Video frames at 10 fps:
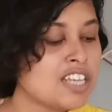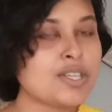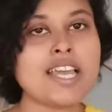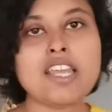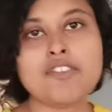So
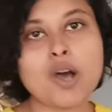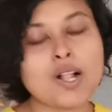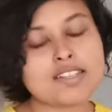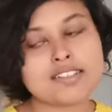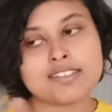anyway,
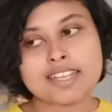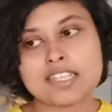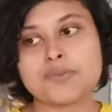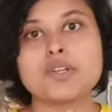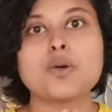all these
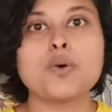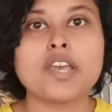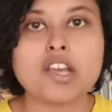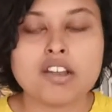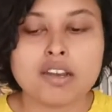things were
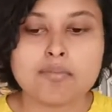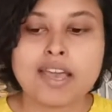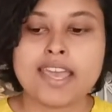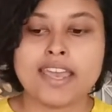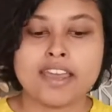going on in my
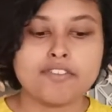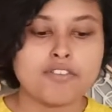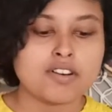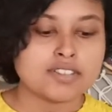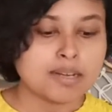head
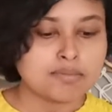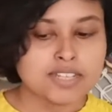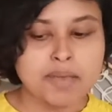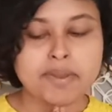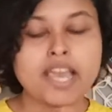for some time,